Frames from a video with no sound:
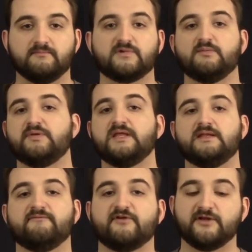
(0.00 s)
compete
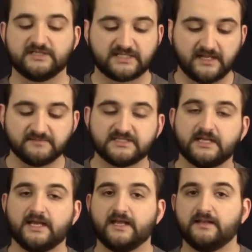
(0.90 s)
in various games.
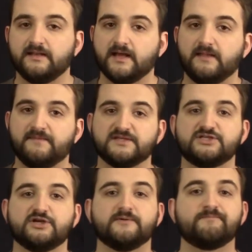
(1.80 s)
And
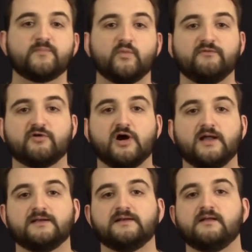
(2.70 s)
this year we've
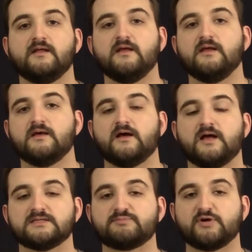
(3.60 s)
gotten
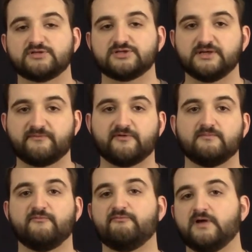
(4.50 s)
sponsorship
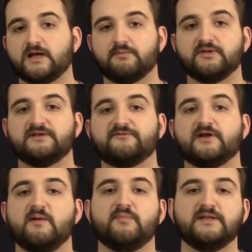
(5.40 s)
from a couple of
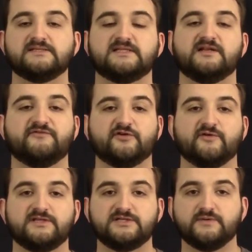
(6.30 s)
different companies that have
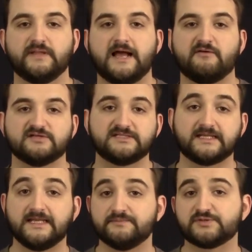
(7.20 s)
agreed to allow us to
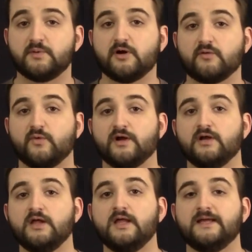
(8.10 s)
keep some
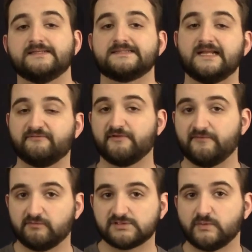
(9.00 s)
hardware instead of
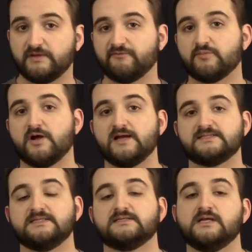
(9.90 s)
giving us away for
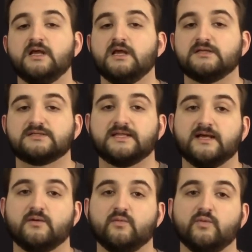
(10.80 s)
prizes, so
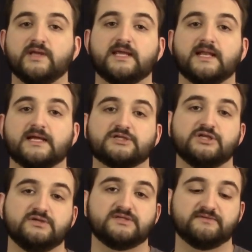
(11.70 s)
that we can actually
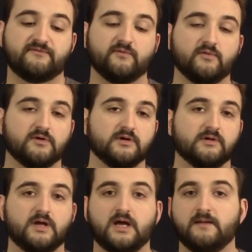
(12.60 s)
use it
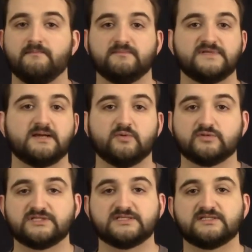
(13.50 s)
for demo
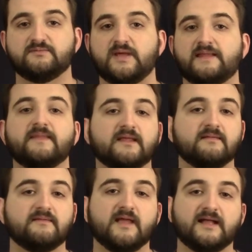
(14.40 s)
system at
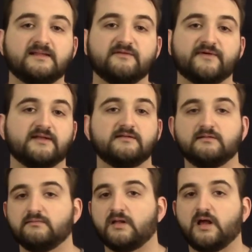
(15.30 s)
the event,
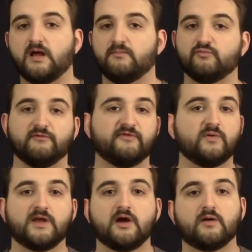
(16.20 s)

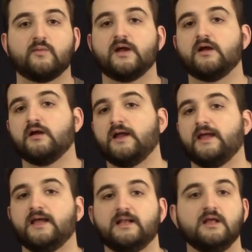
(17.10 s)
reviewing hardware
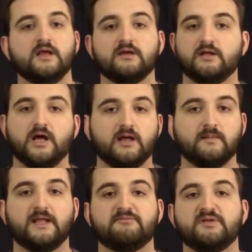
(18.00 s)
and
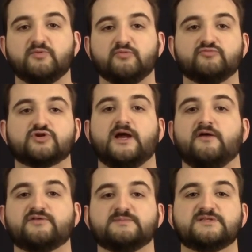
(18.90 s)
let people try
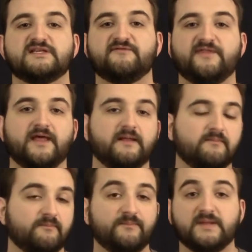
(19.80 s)
out some stuff that
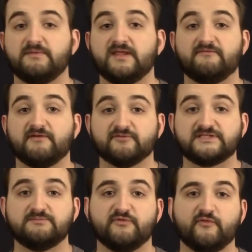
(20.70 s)
maybe they've never
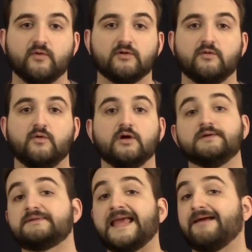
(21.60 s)
seen before or
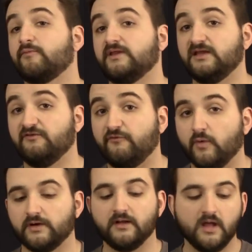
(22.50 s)
can't really
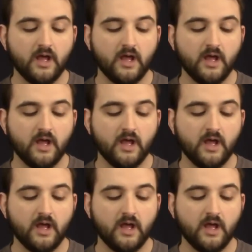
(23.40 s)
afford.